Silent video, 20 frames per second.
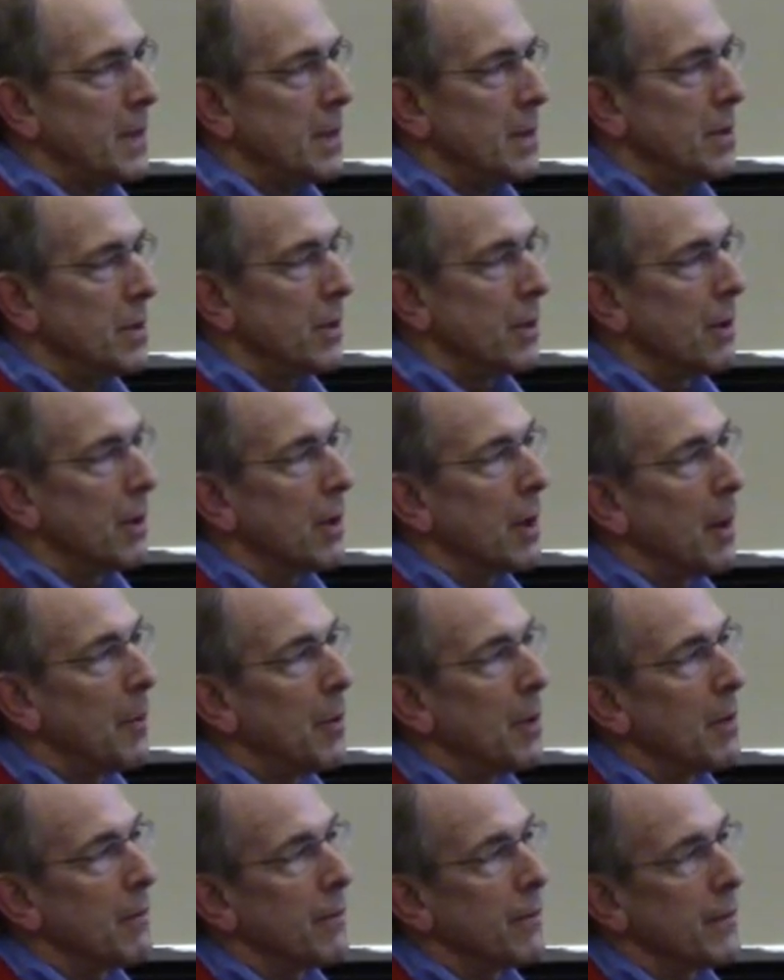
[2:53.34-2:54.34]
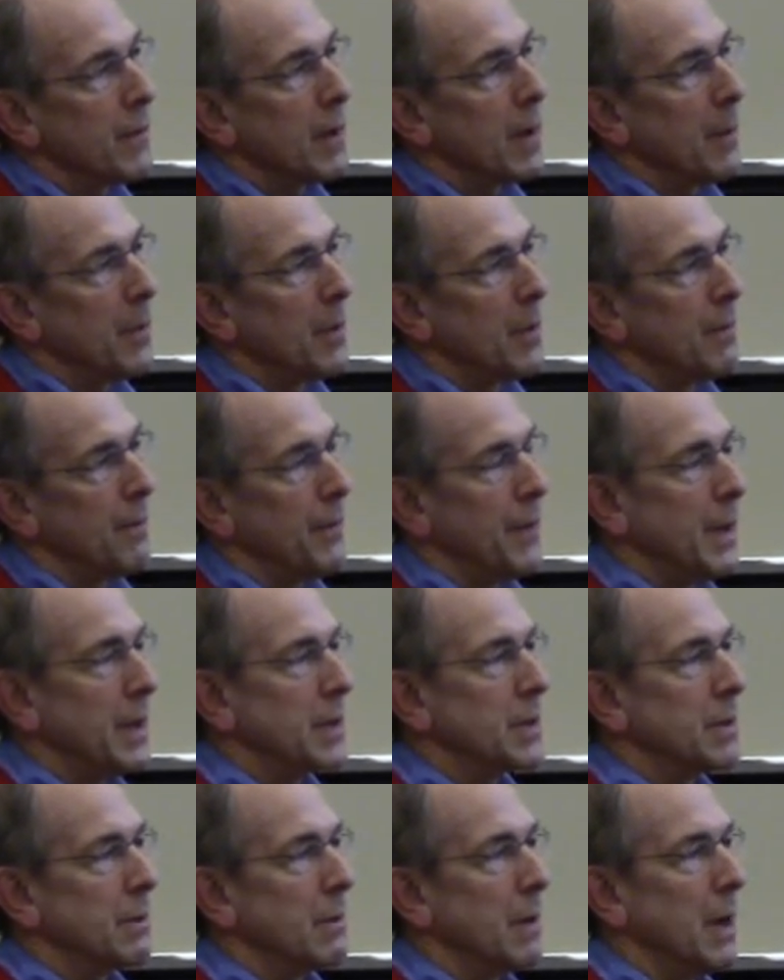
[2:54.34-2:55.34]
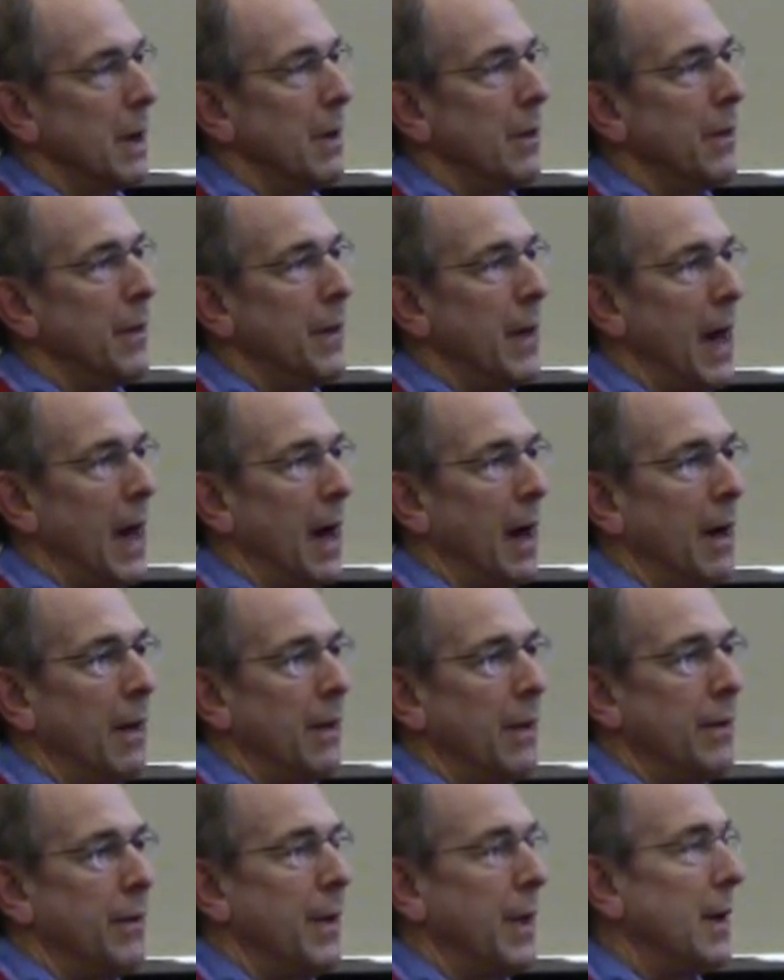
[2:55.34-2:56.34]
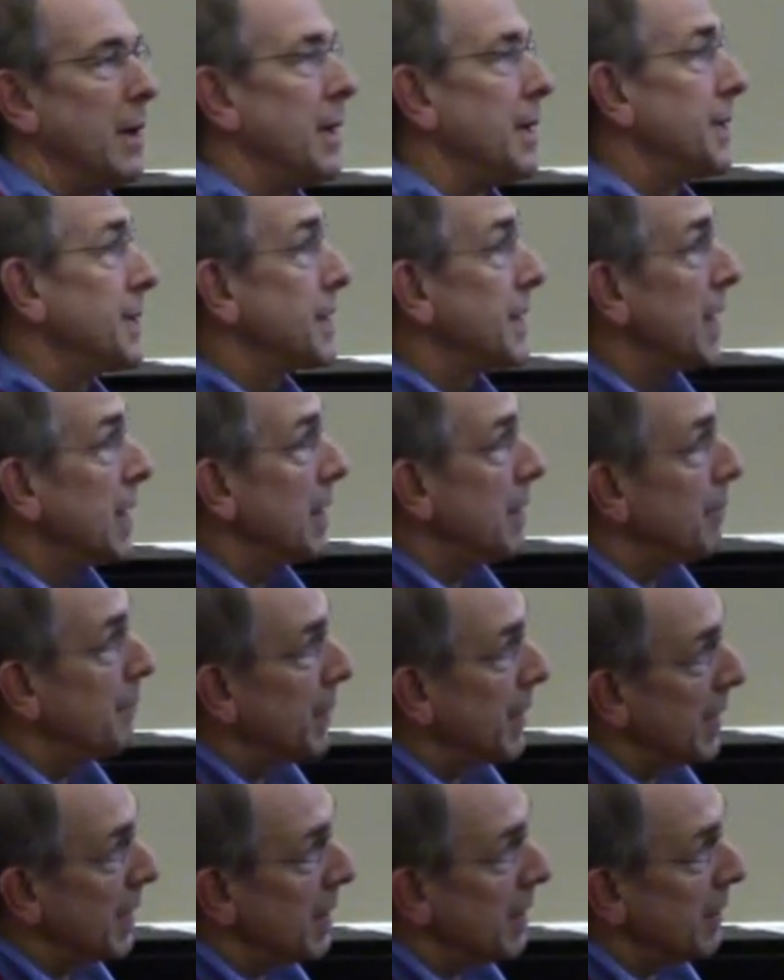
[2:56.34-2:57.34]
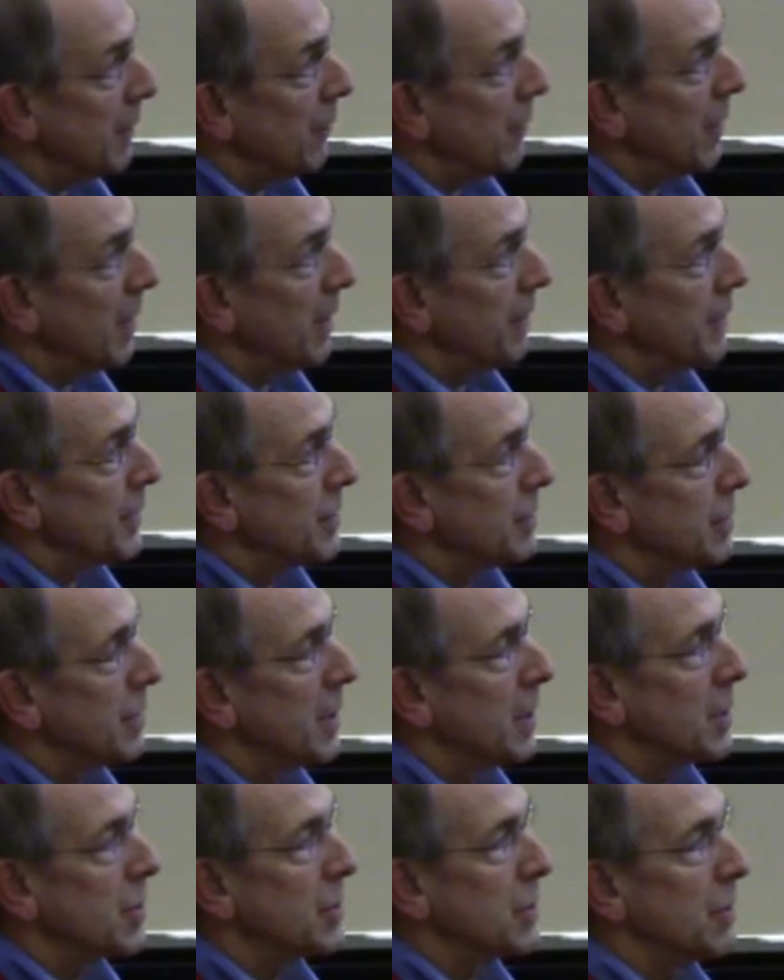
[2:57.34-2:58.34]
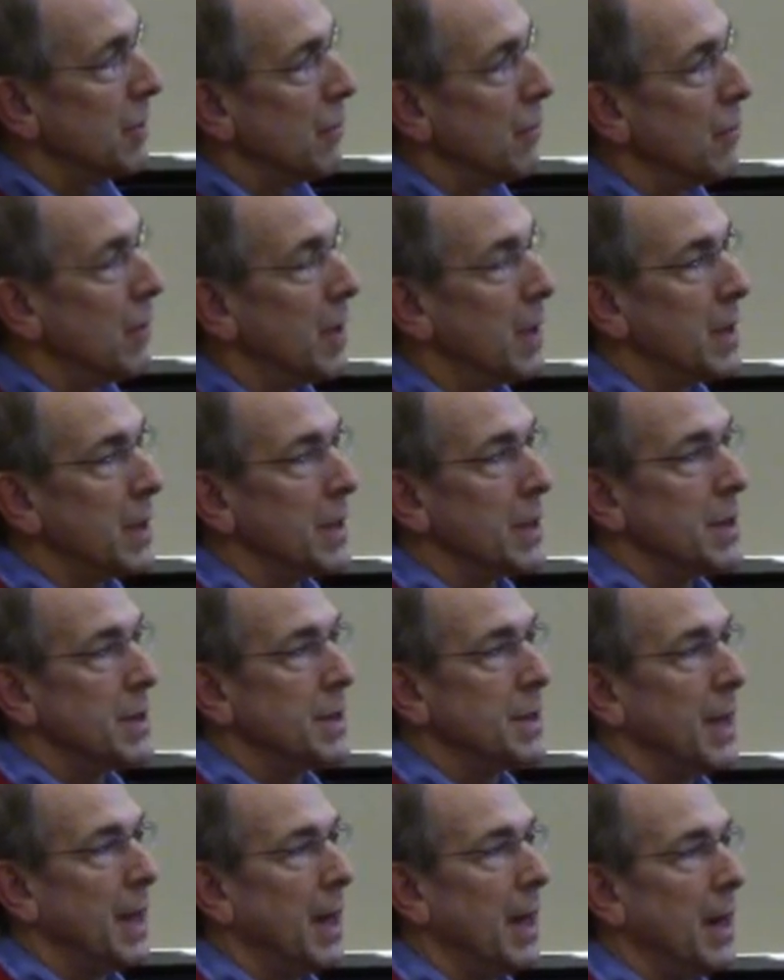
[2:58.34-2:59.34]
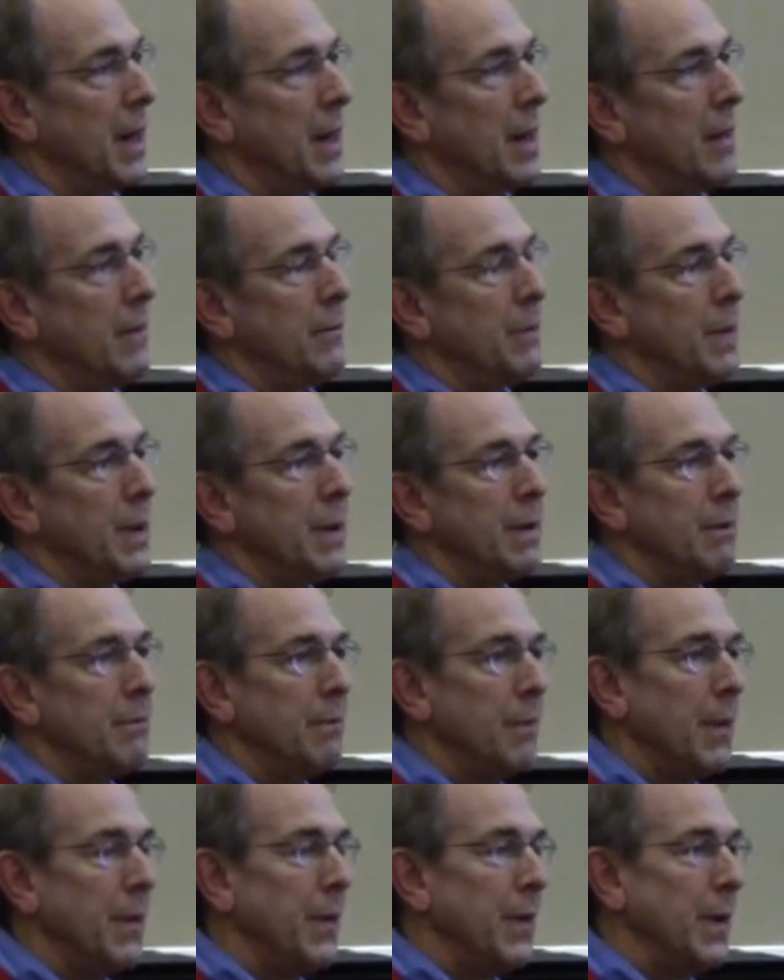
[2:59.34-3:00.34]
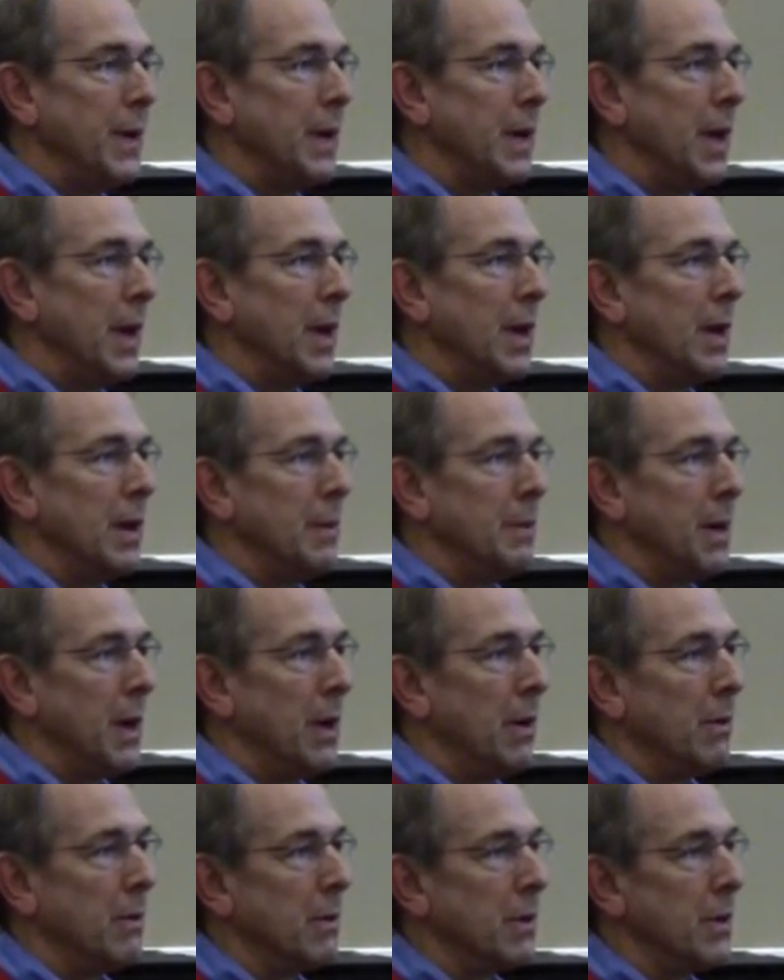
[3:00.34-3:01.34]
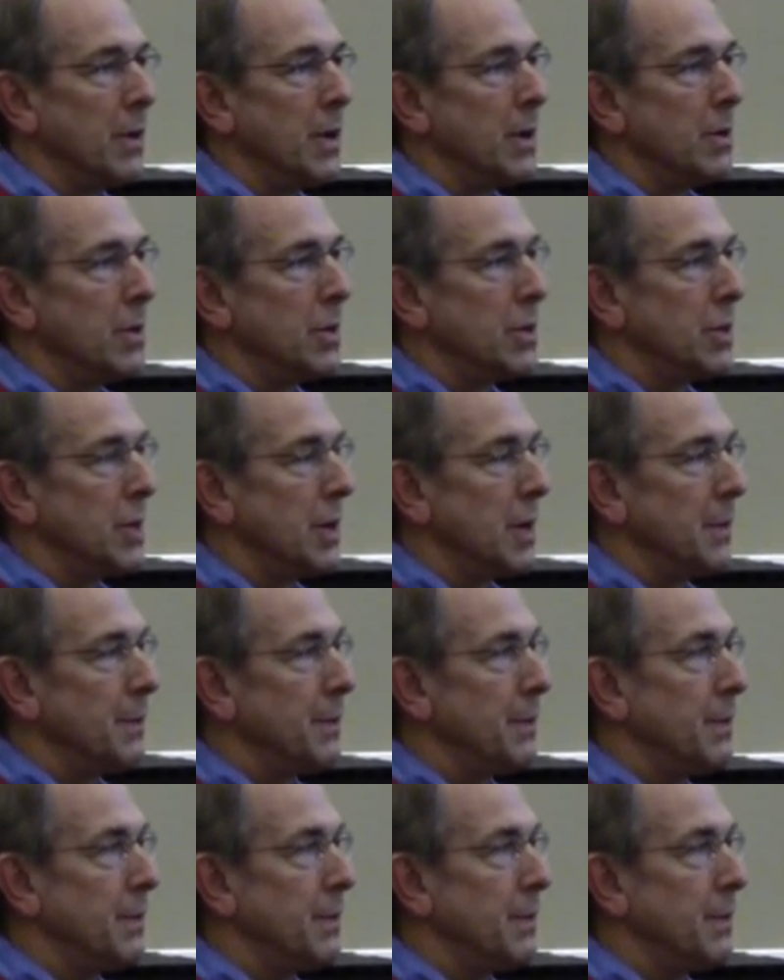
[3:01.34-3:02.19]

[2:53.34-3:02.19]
There are a couple of things around that I'll say it by way of introduction. One is that I've been thinking about leadership